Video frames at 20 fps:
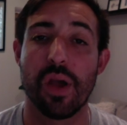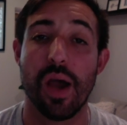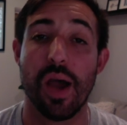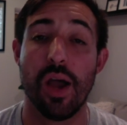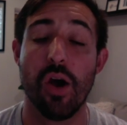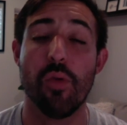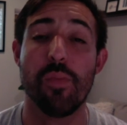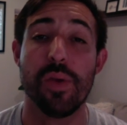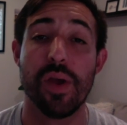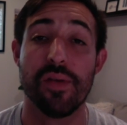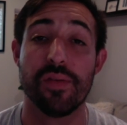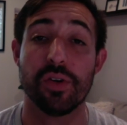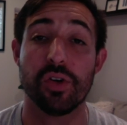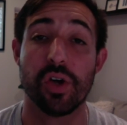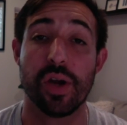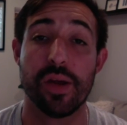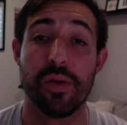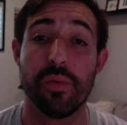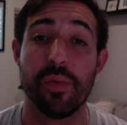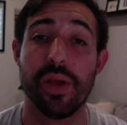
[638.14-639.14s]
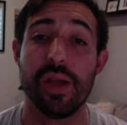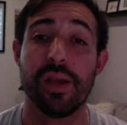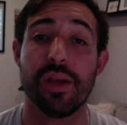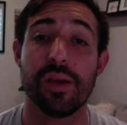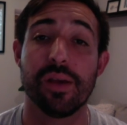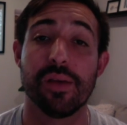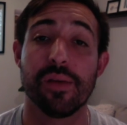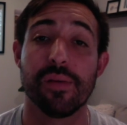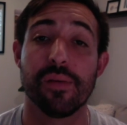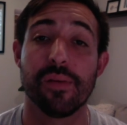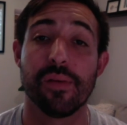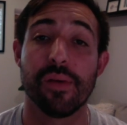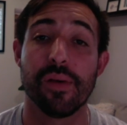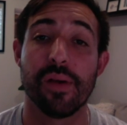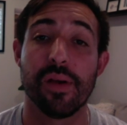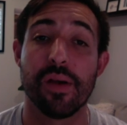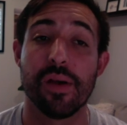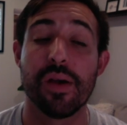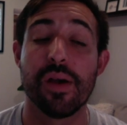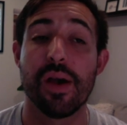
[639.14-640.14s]
I hope you have a great week.
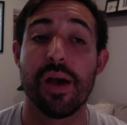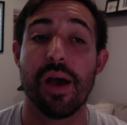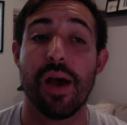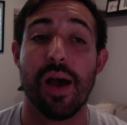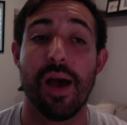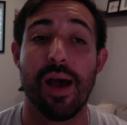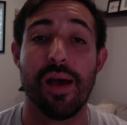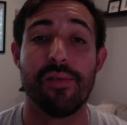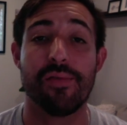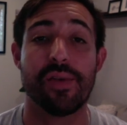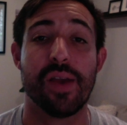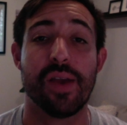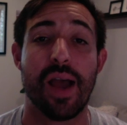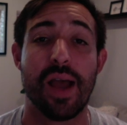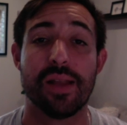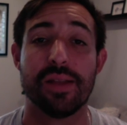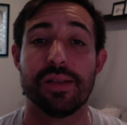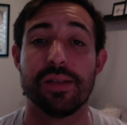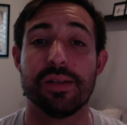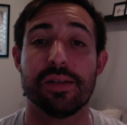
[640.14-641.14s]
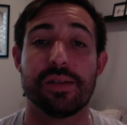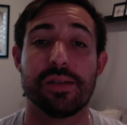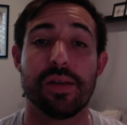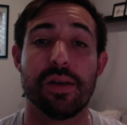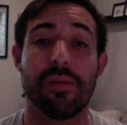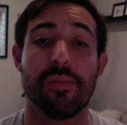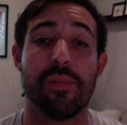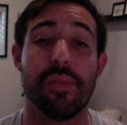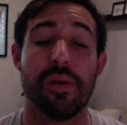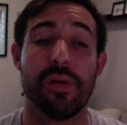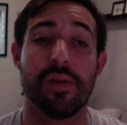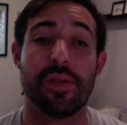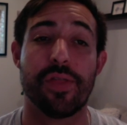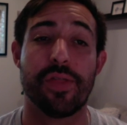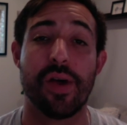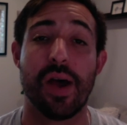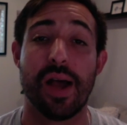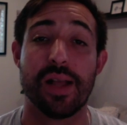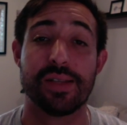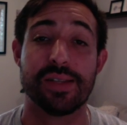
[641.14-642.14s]
I've gotten some
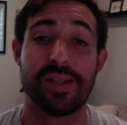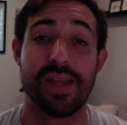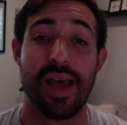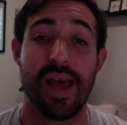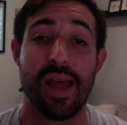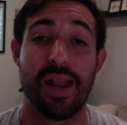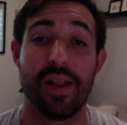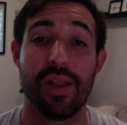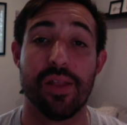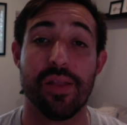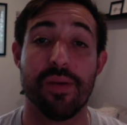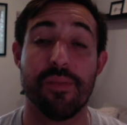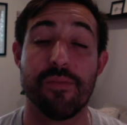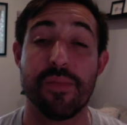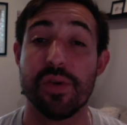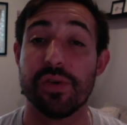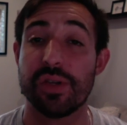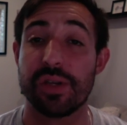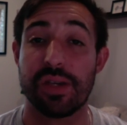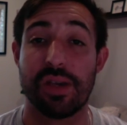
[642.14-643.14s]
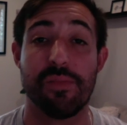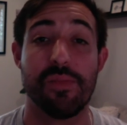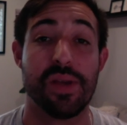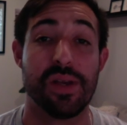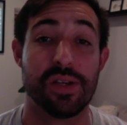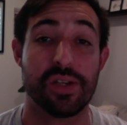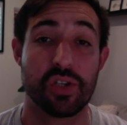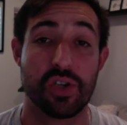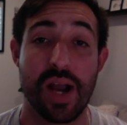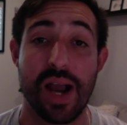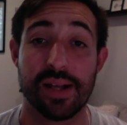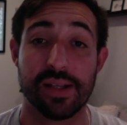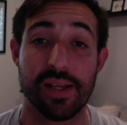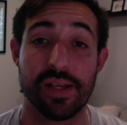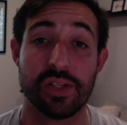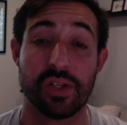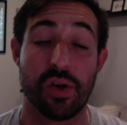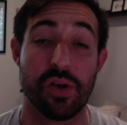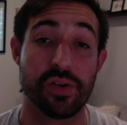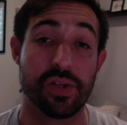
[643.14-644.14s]
thoughts that the music can be distracting,
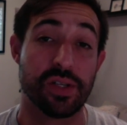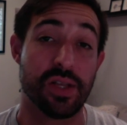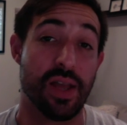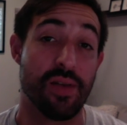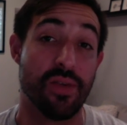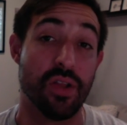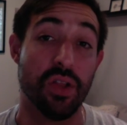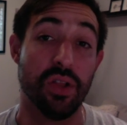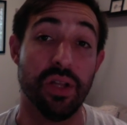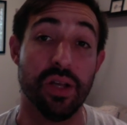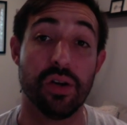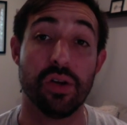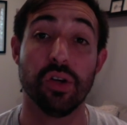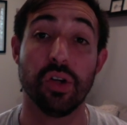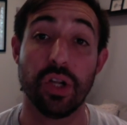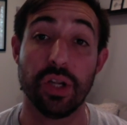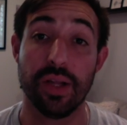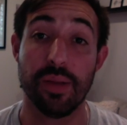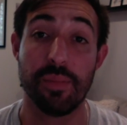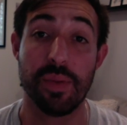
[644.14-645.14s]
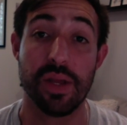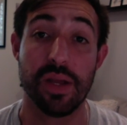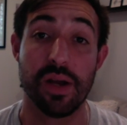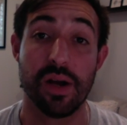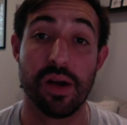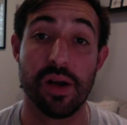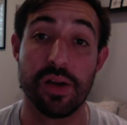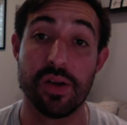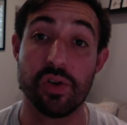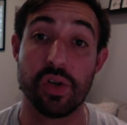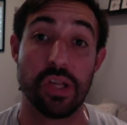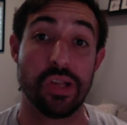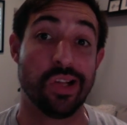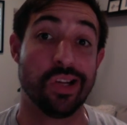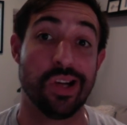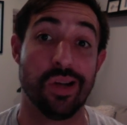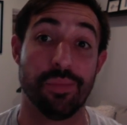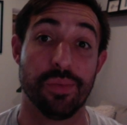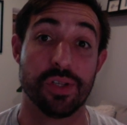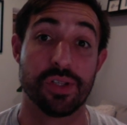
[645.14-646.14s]
so I'll just have a little clip here and you can look
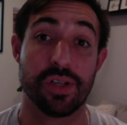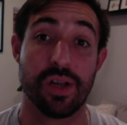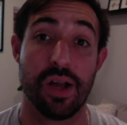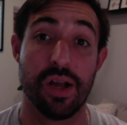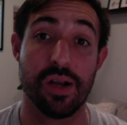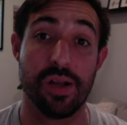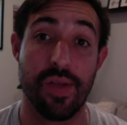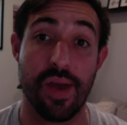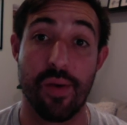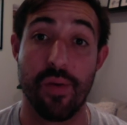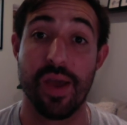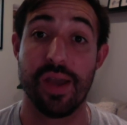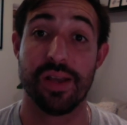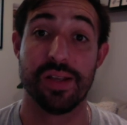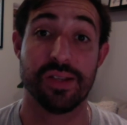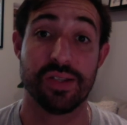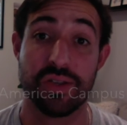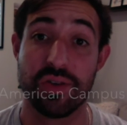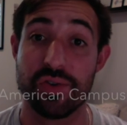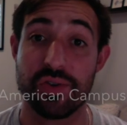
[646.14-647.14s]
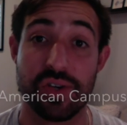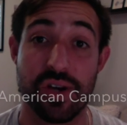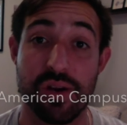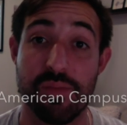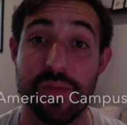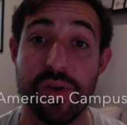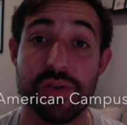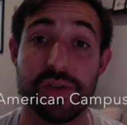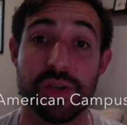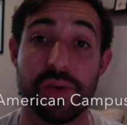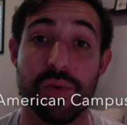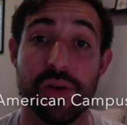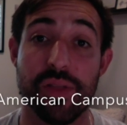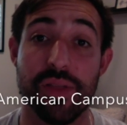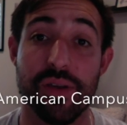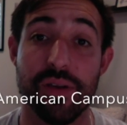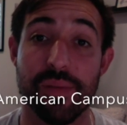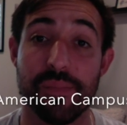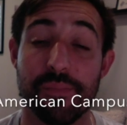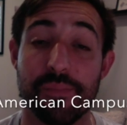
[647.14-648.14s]
up the song, and that way I can still share music with
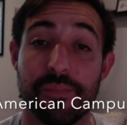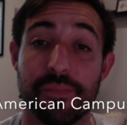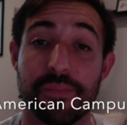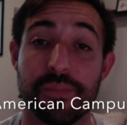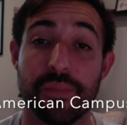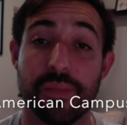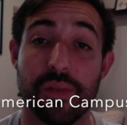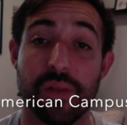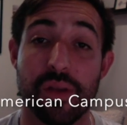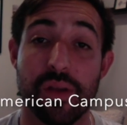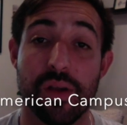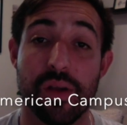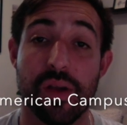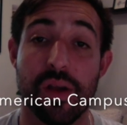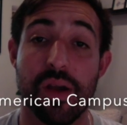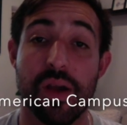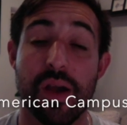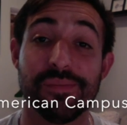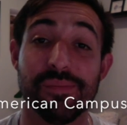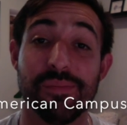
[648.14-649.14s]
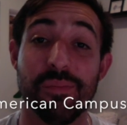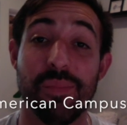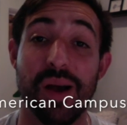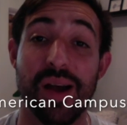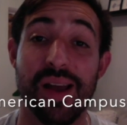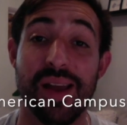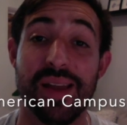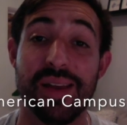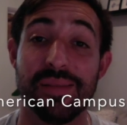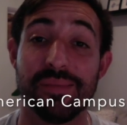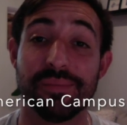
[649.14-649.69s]
you. Bye.